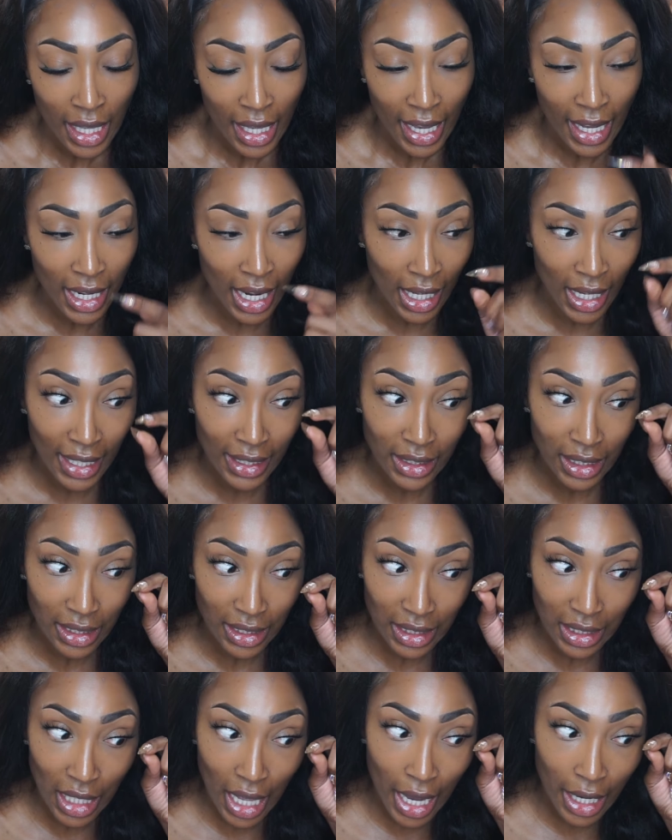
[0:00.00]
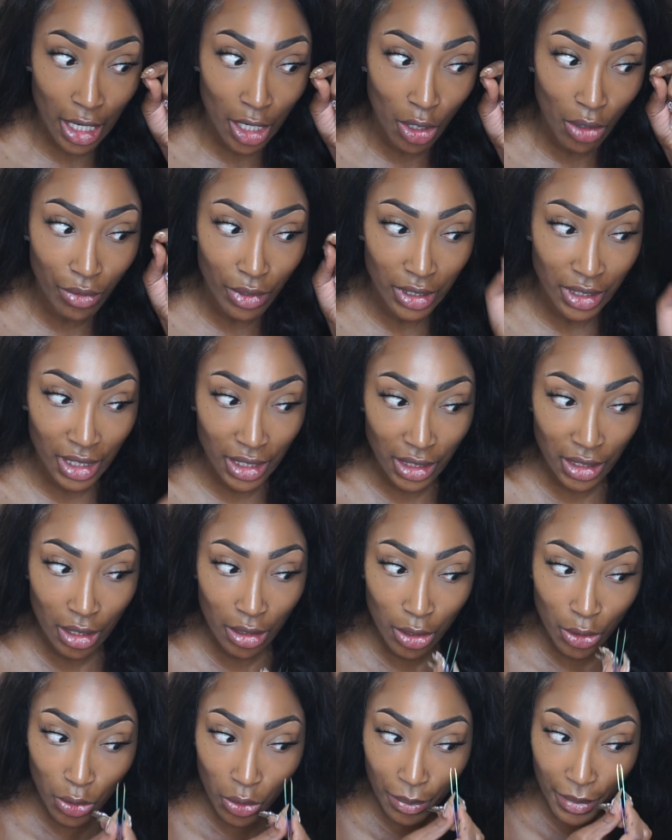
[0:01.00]
And I like to slide it over just a
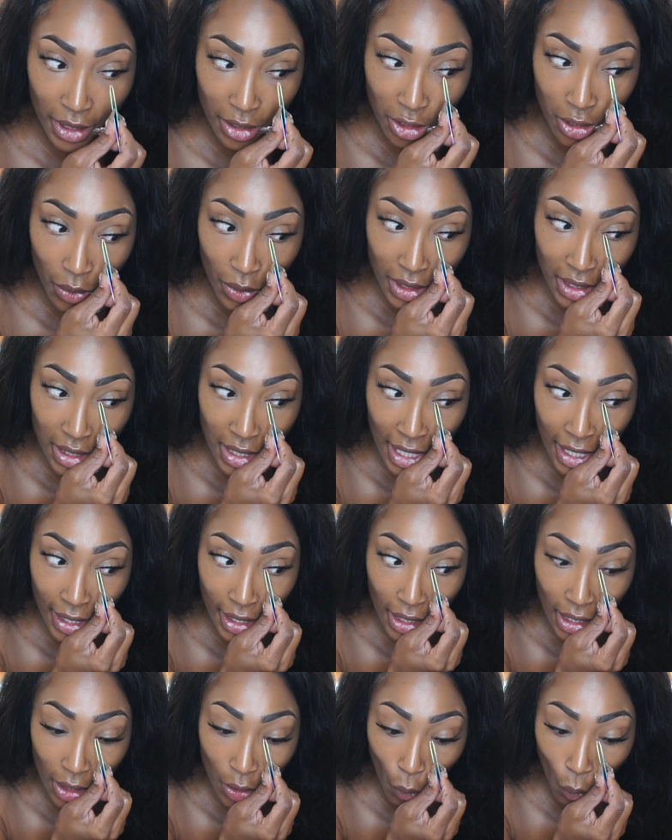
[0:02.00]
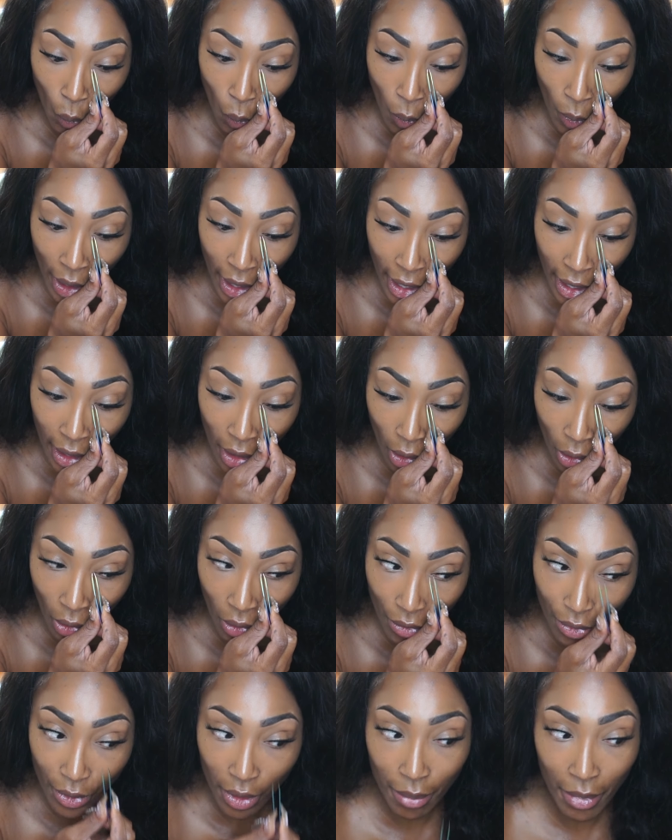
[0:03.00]
little bit so it's not way
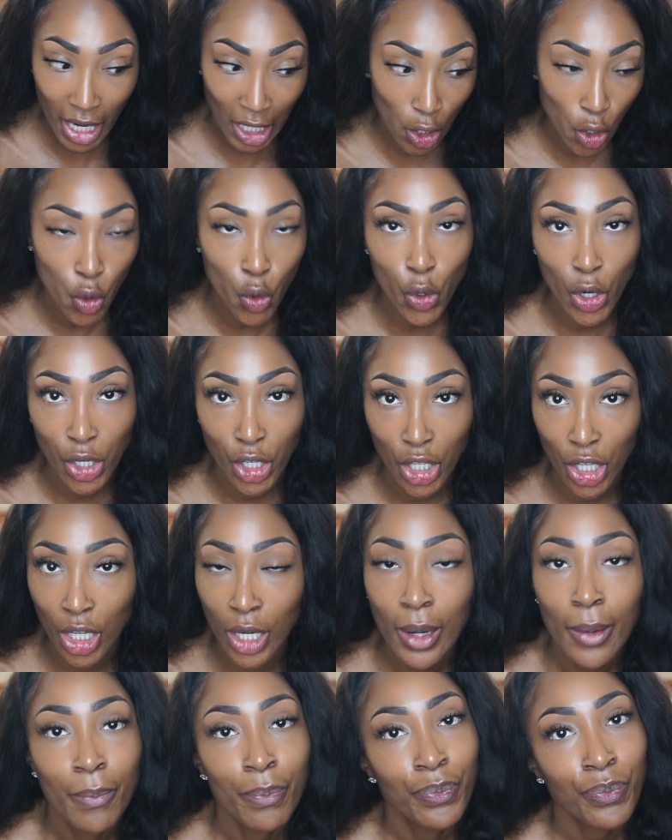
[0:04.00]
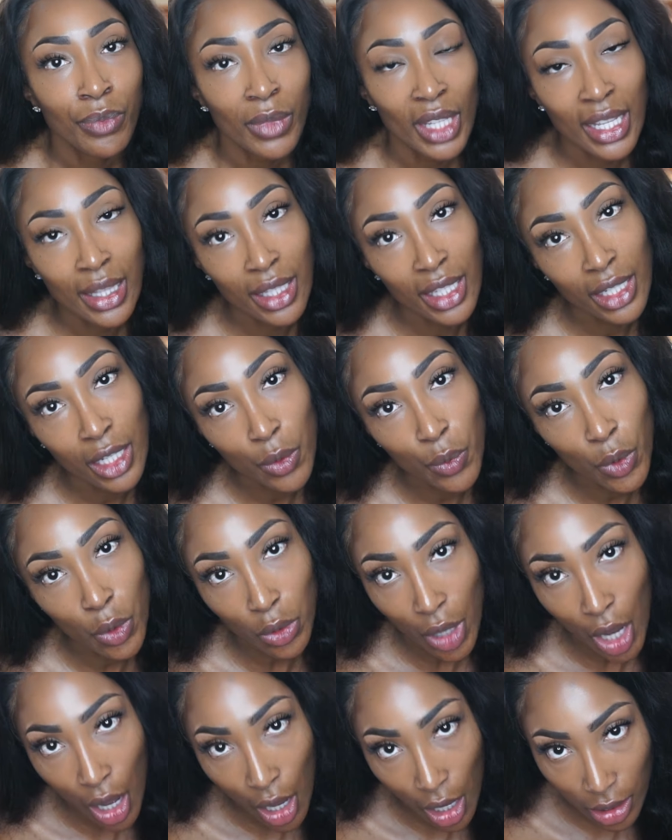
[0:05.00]
over in my corner, and then it
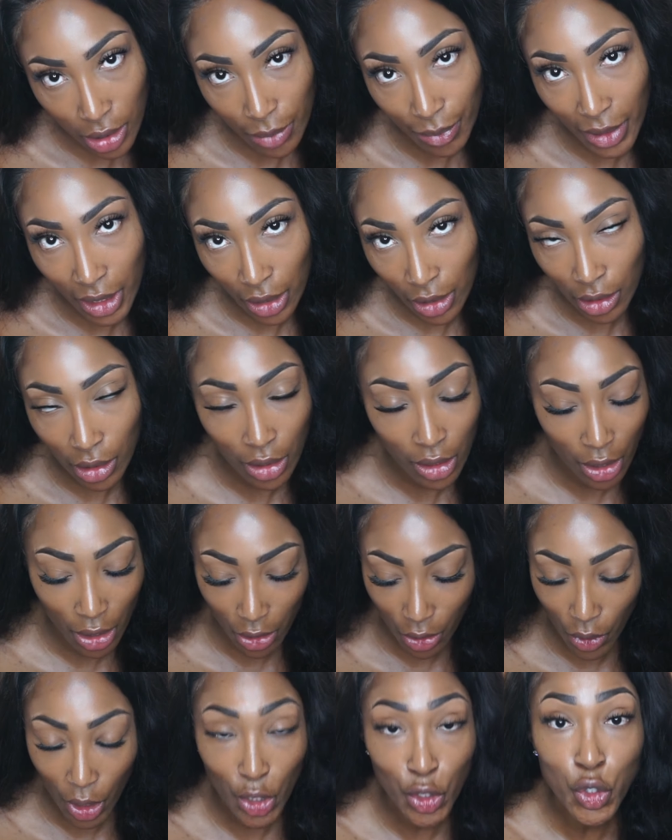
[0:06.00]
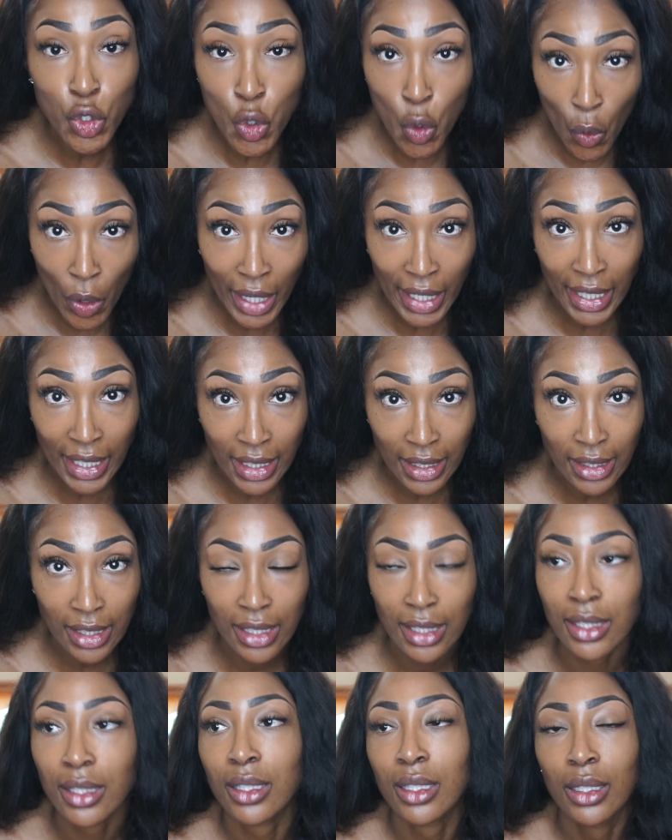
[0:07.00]
won't cause me, you know,
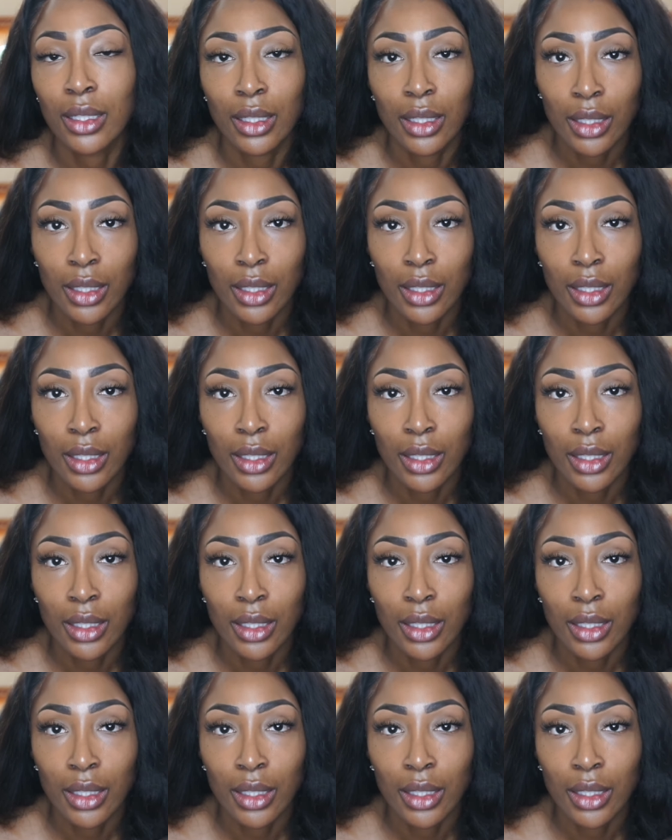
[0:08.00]
annoyance,